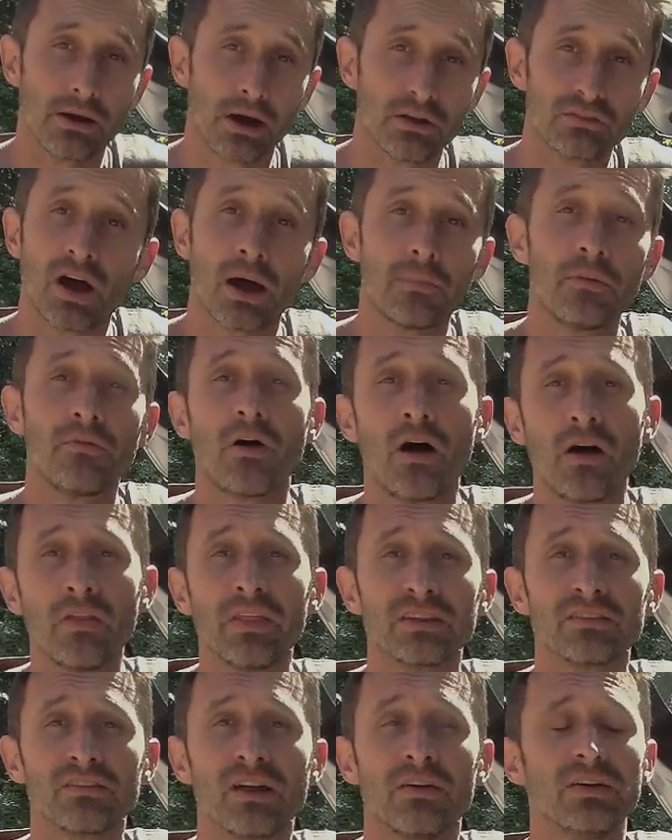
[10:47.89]
on top of all
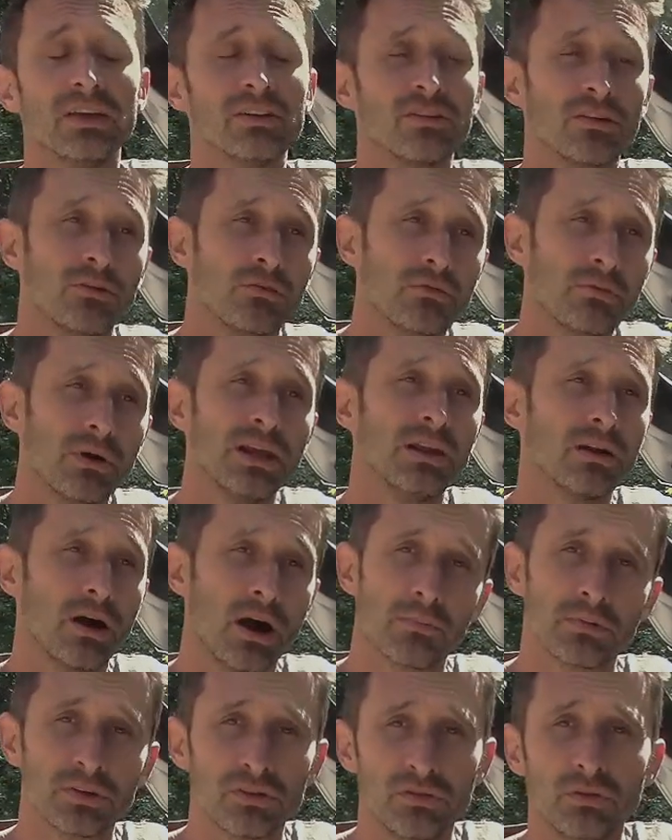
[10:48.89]
that stuff, it's a great
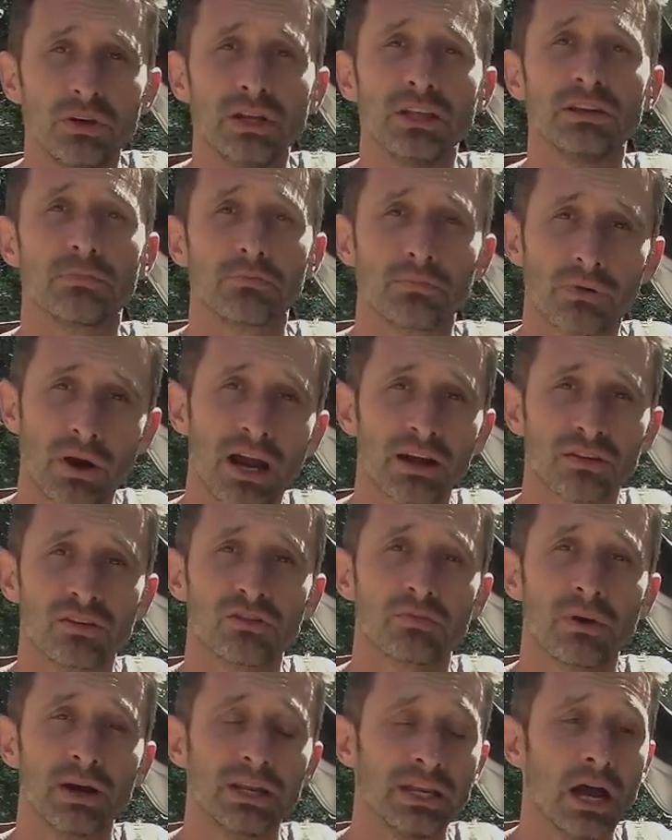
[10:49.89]
opportunity to
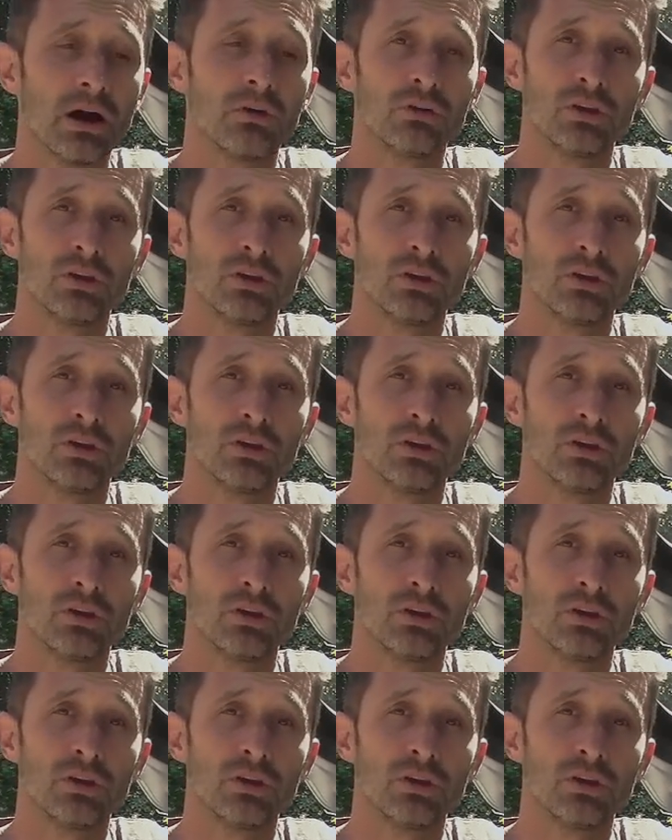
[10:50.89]
practice right now.